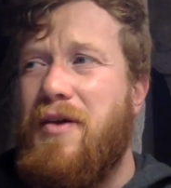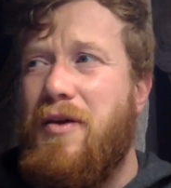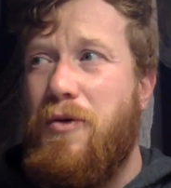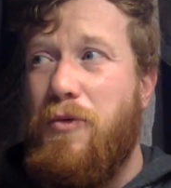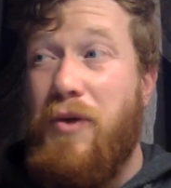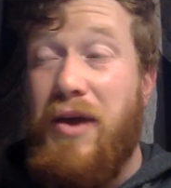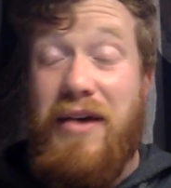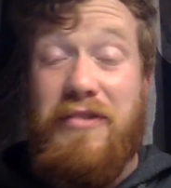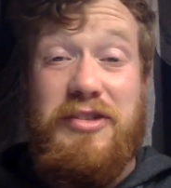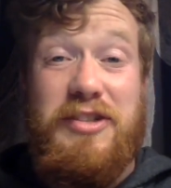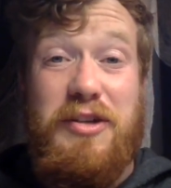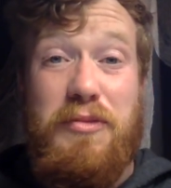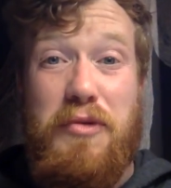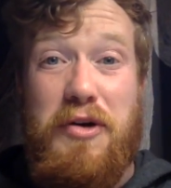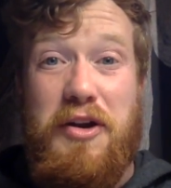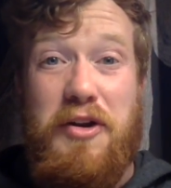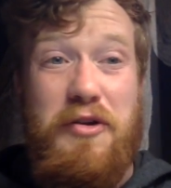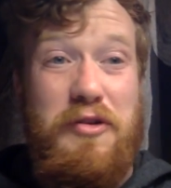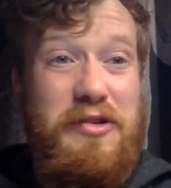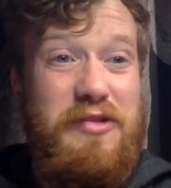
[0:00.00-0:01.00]
We have
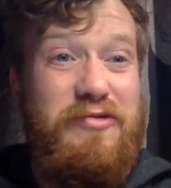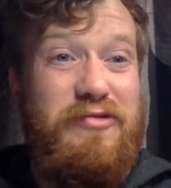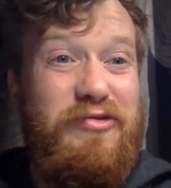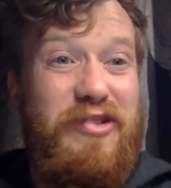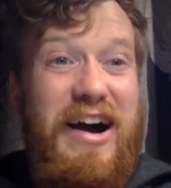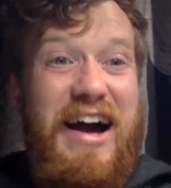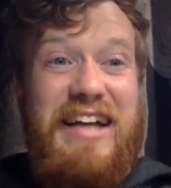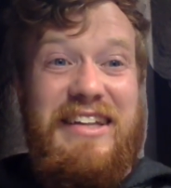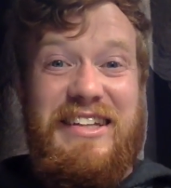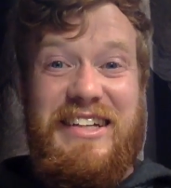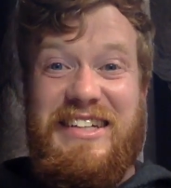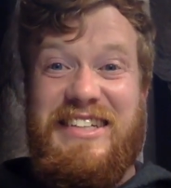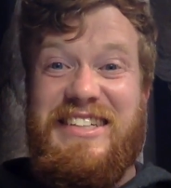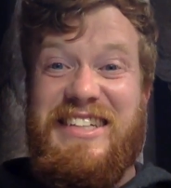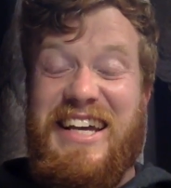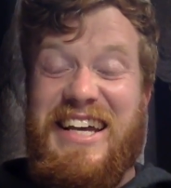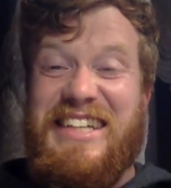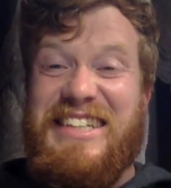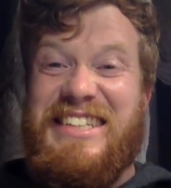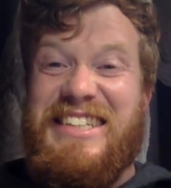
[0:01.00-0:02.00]
someone whose violence
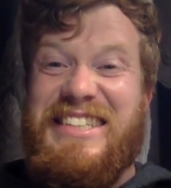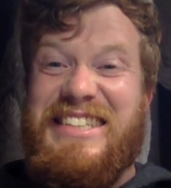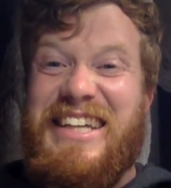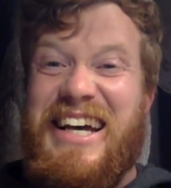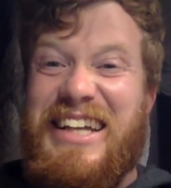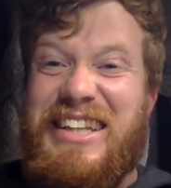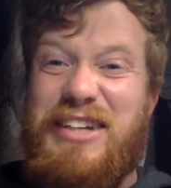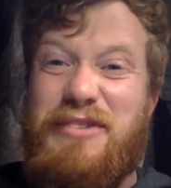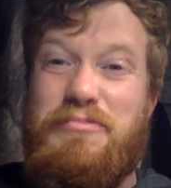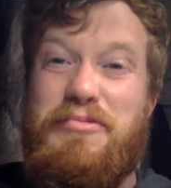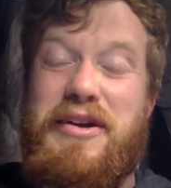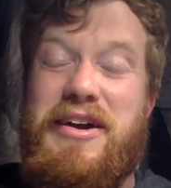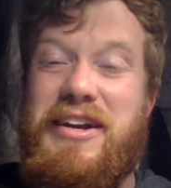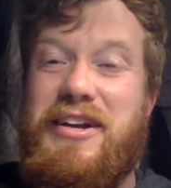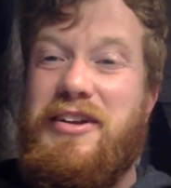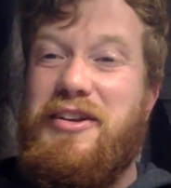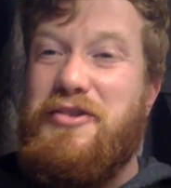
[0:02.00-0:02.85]
is celebrated.